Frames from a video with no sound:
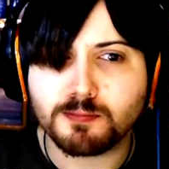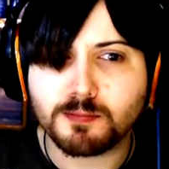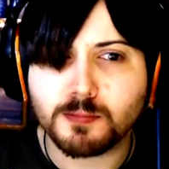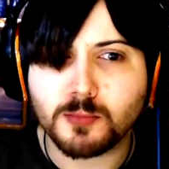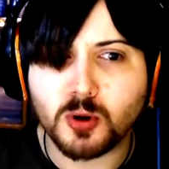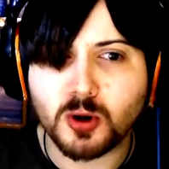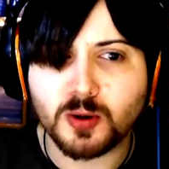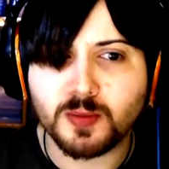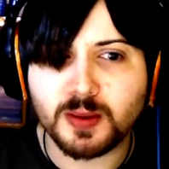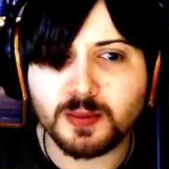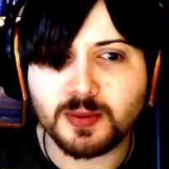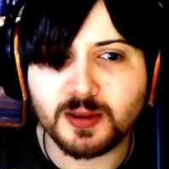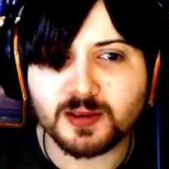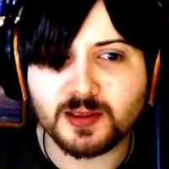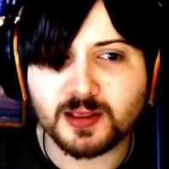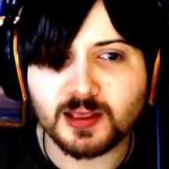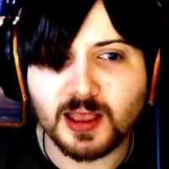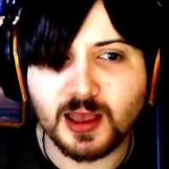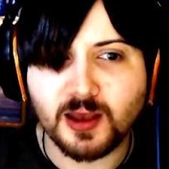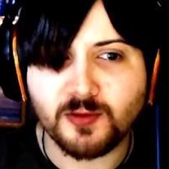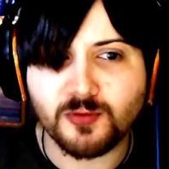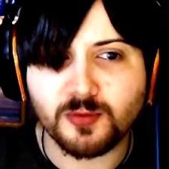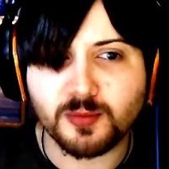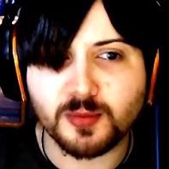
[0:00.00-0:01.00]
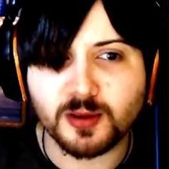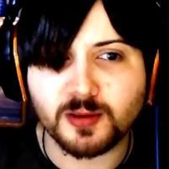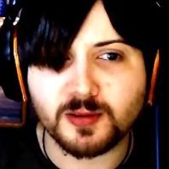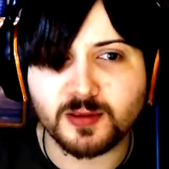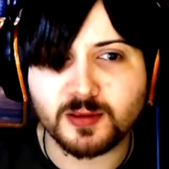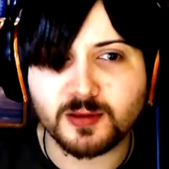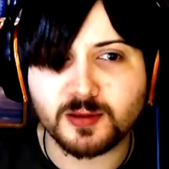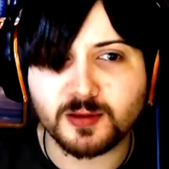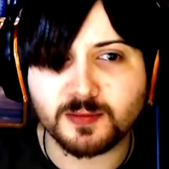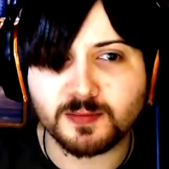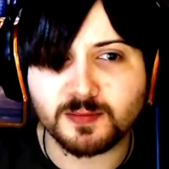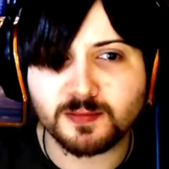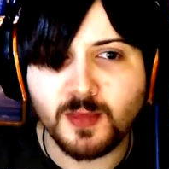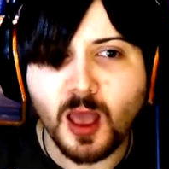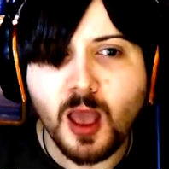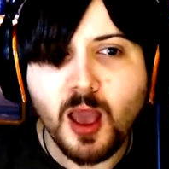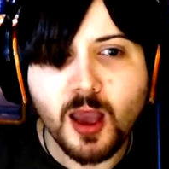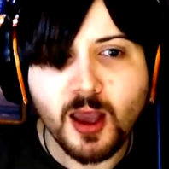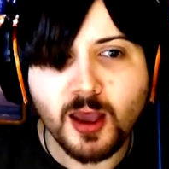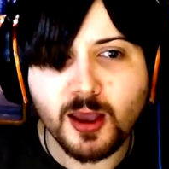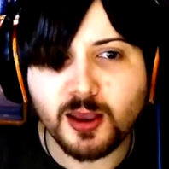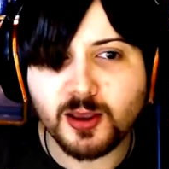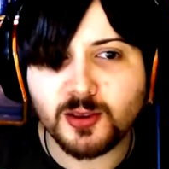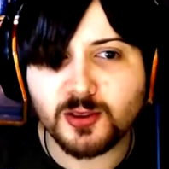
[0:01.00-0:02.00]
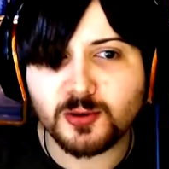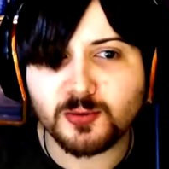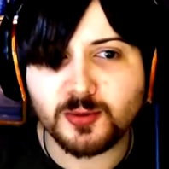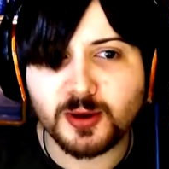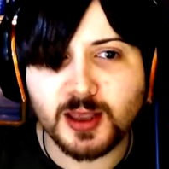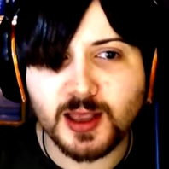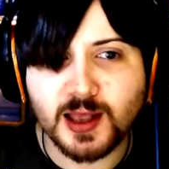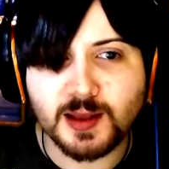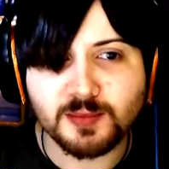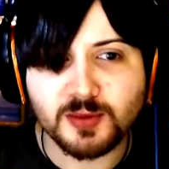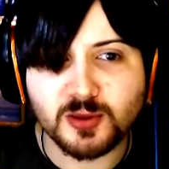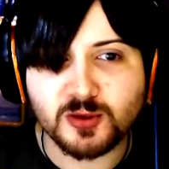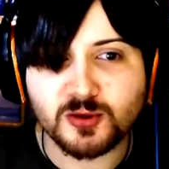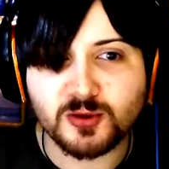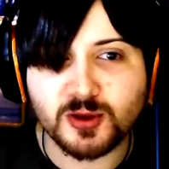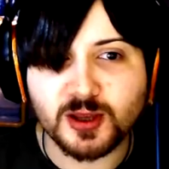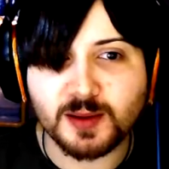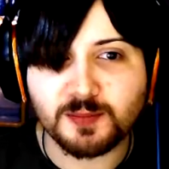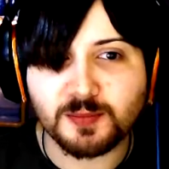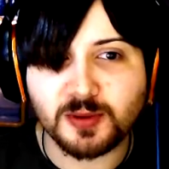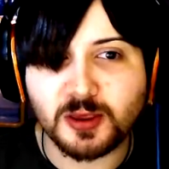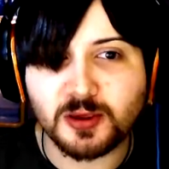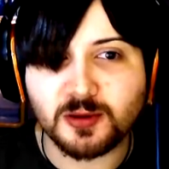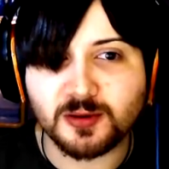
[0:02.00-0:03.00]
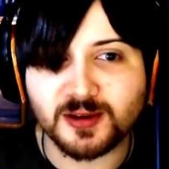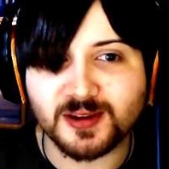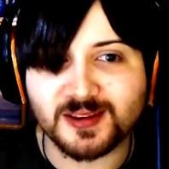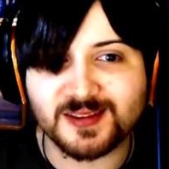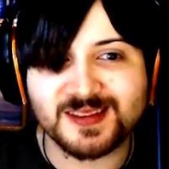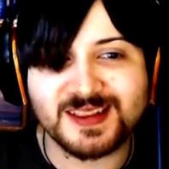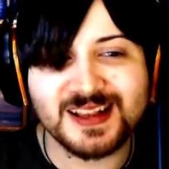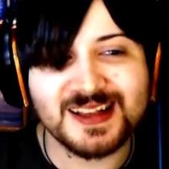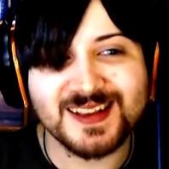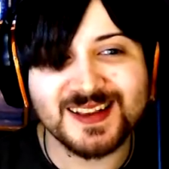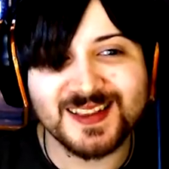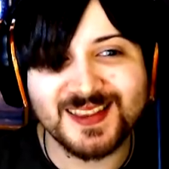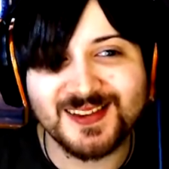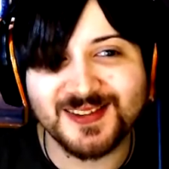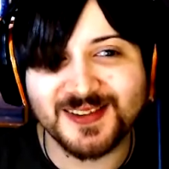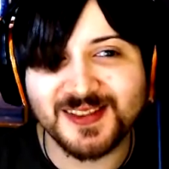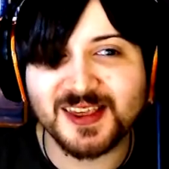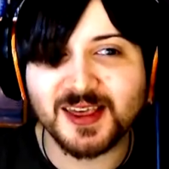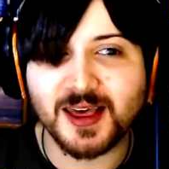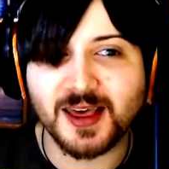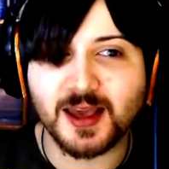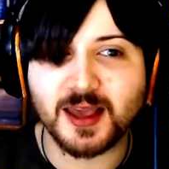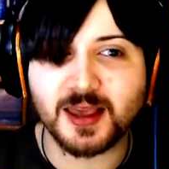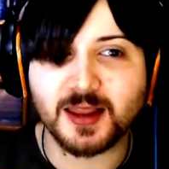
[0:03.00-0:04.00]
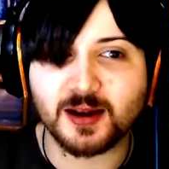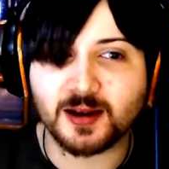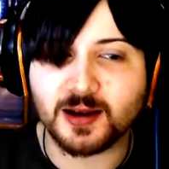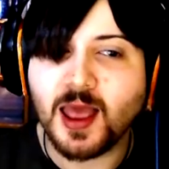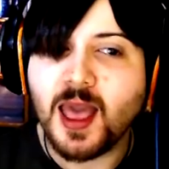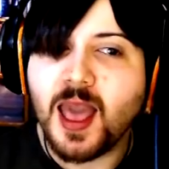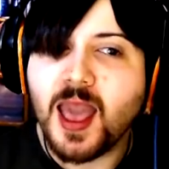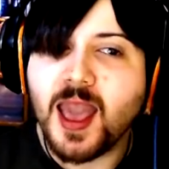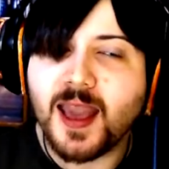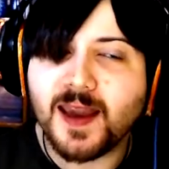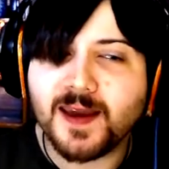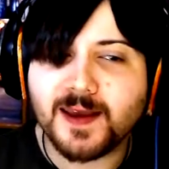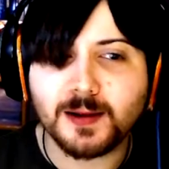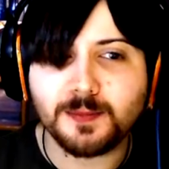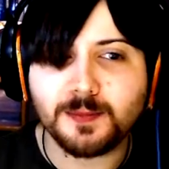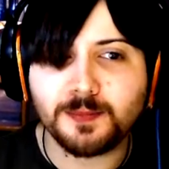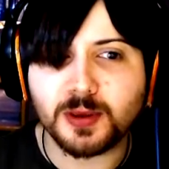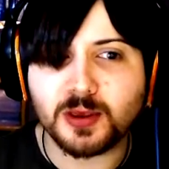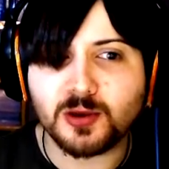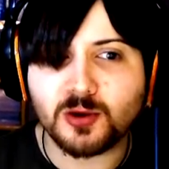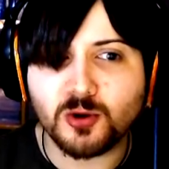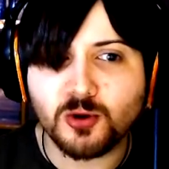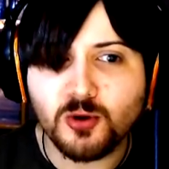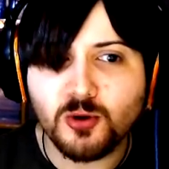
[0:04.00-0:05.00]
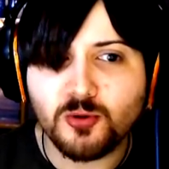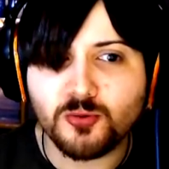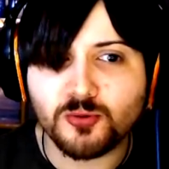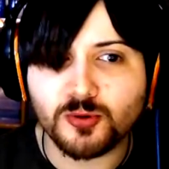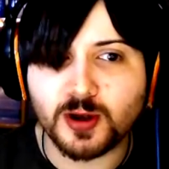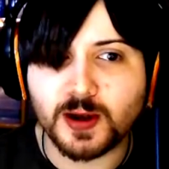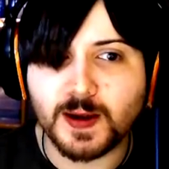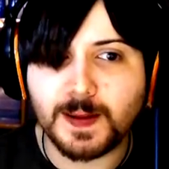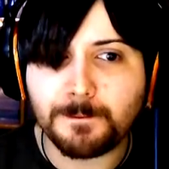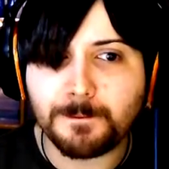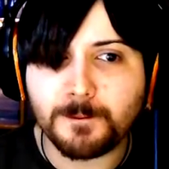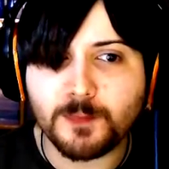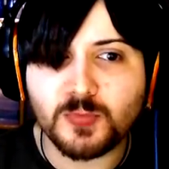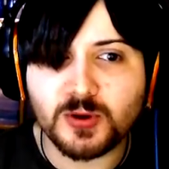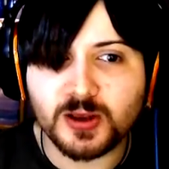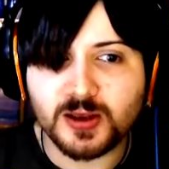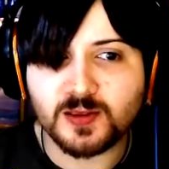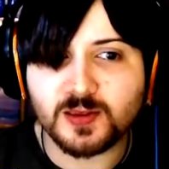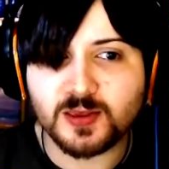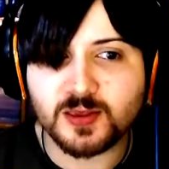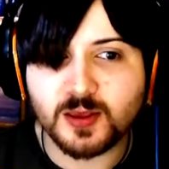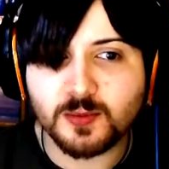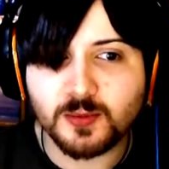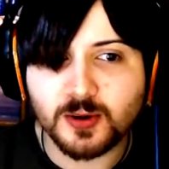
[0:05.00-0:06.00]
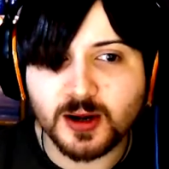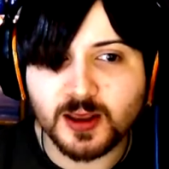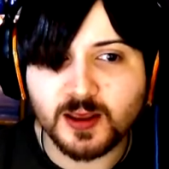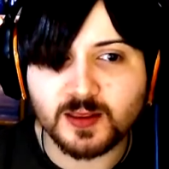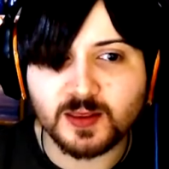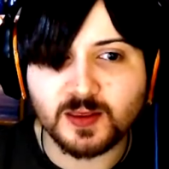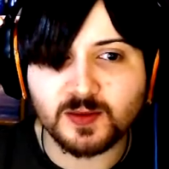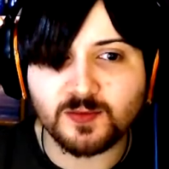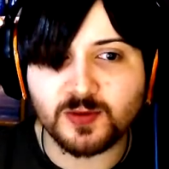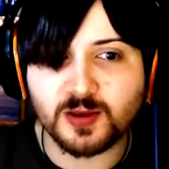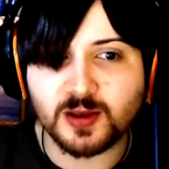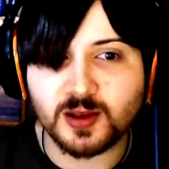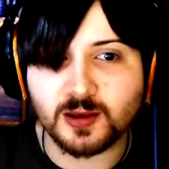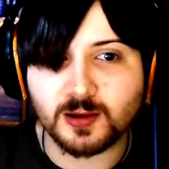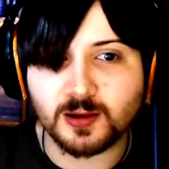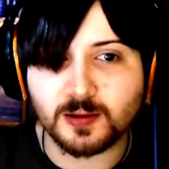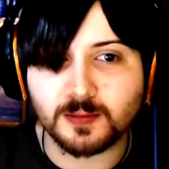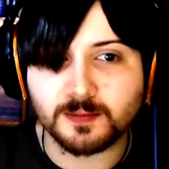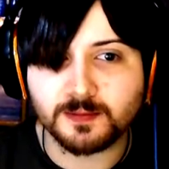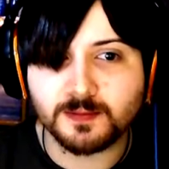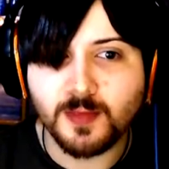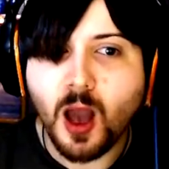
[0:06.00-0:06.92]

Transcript: Or maybe it's lava monster. Either way, I'm too damn curious. Let's go check it out. It'll be cool, right? We need somewhere to end the video.